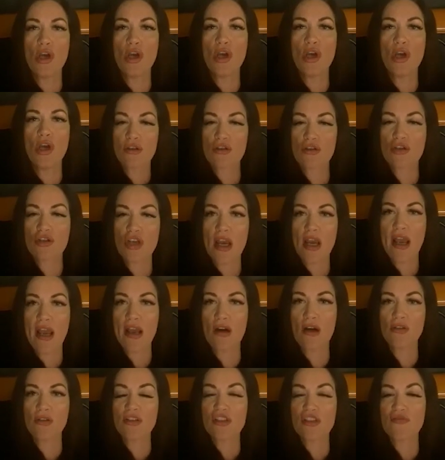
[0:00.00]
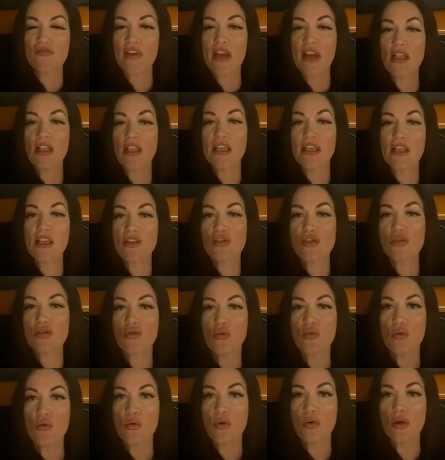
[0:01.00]
that their child is failing in
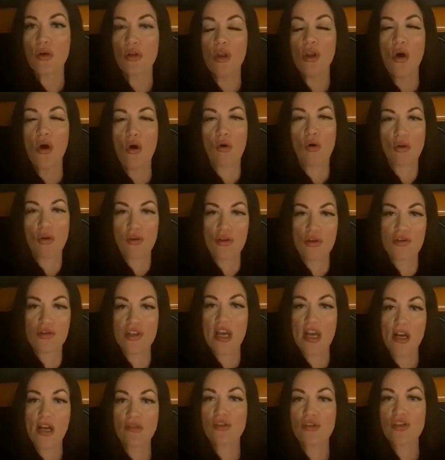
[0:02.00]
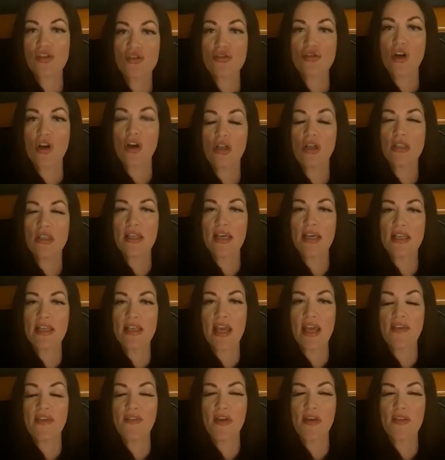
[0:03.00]
school, or their child's
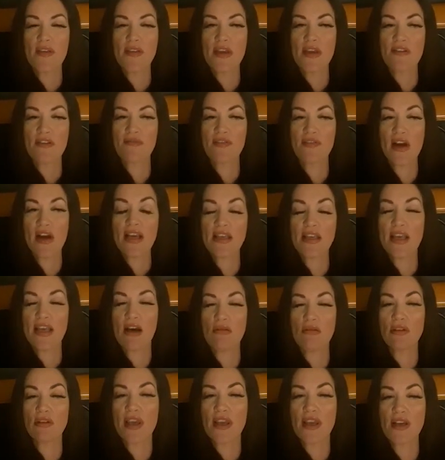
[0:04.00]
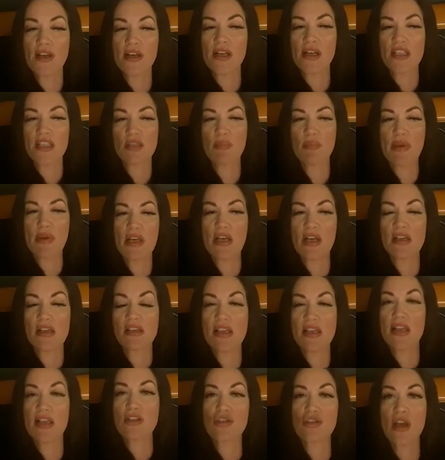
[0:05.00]
struggling, and then they find out later it's because
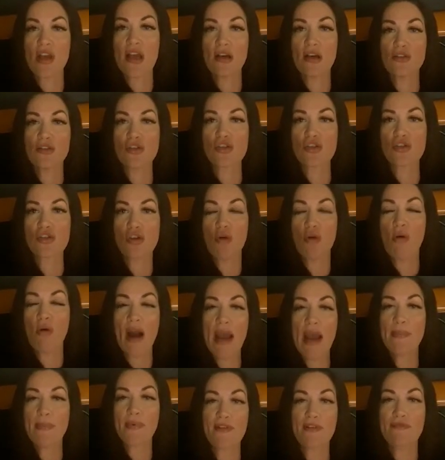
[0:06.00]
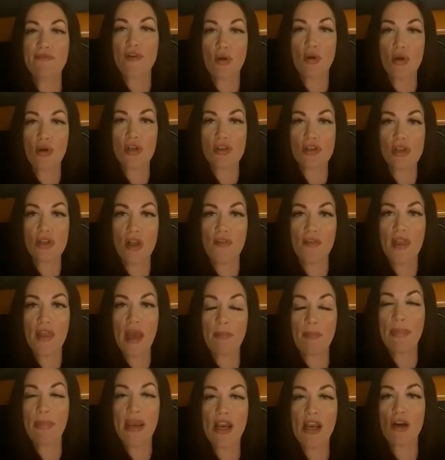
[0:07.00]
that child is so hyper focused on
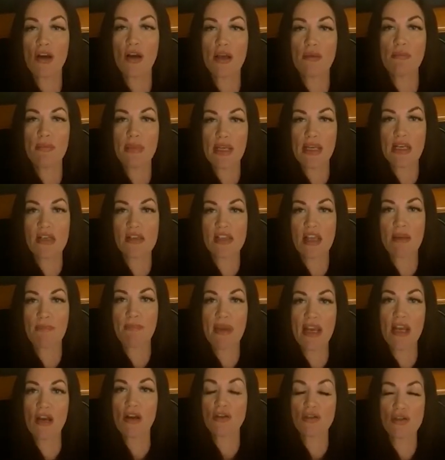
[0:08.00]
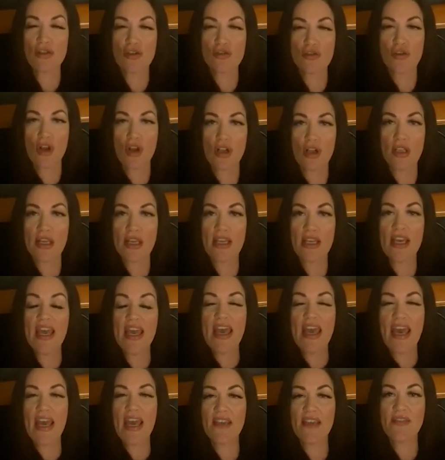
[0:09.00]
that parent because that parent's struggling,
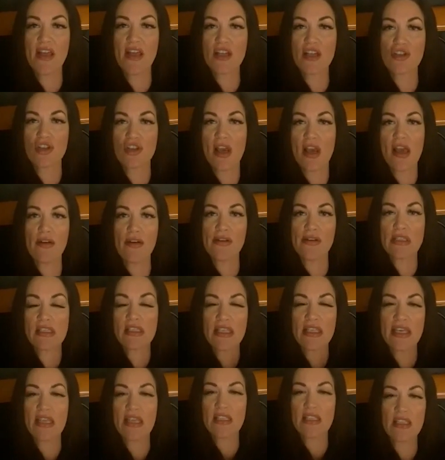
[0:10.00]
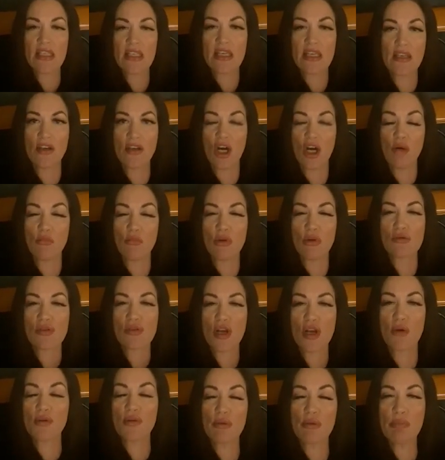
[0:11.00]
and that child has kicked in almost
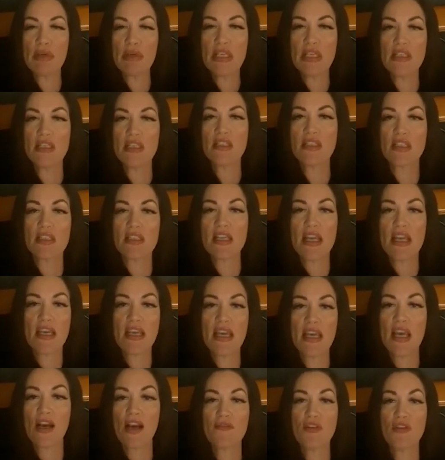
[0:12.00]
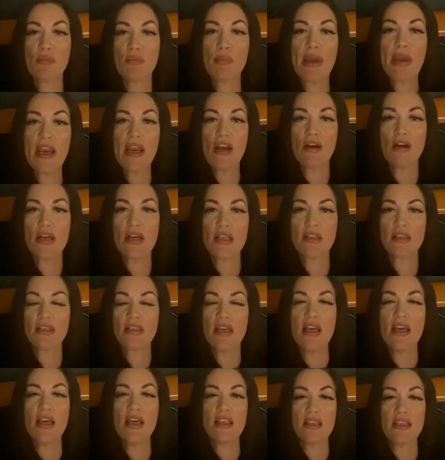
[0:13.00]
codependent to take care of the parent,
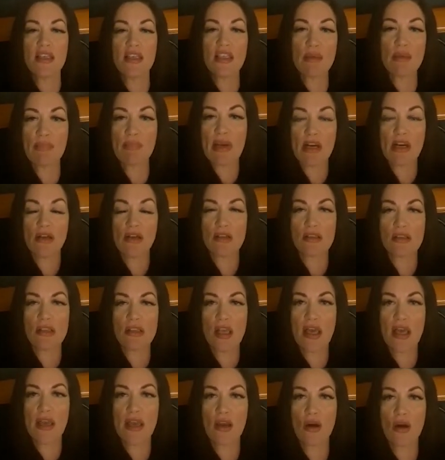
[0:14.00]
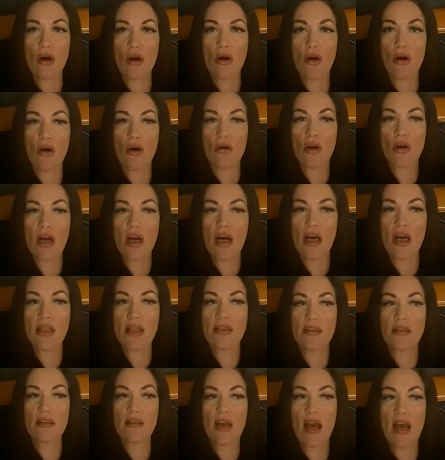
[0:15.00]
then the parent's like, oh
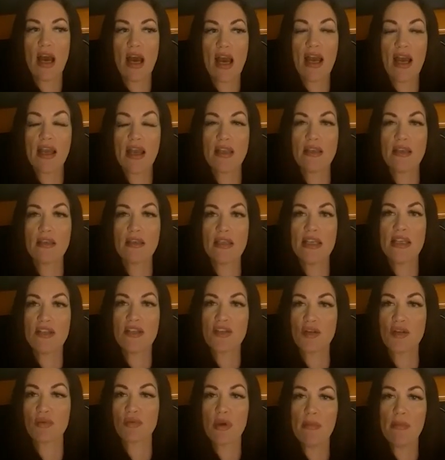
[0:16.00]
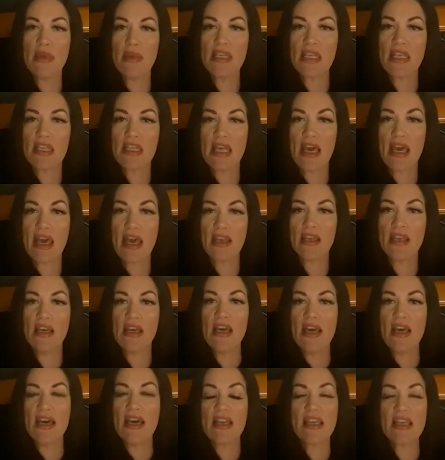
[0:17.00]
God, I need to remedy that.
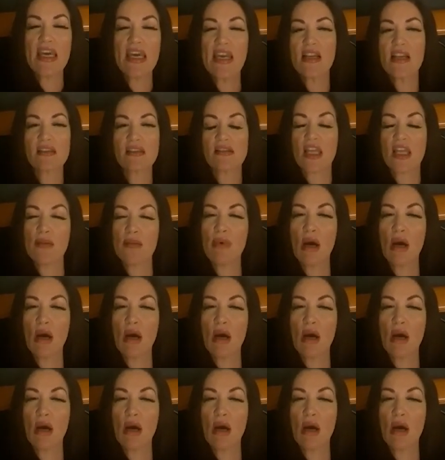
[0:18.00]
And again, it's not